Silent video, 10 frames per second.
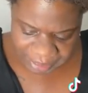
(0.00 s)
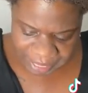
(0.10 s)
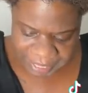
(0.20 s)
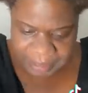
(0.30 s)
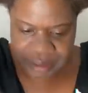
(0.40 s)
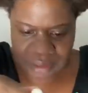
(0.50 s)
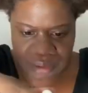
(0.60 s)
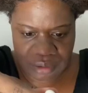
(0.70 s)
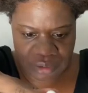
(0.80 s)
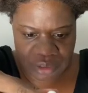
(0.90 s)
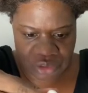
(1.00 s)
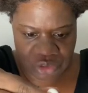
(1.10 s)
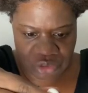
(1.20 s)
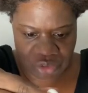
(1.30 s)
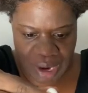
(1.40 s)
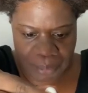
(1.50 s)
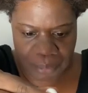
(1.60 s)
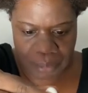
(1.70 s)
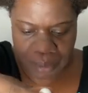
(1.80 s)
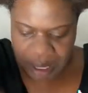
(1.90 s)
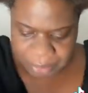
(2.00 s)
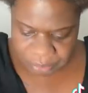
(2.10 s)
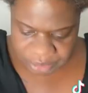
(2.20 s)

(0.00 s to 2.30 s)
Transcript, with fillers: like this dropper bottle.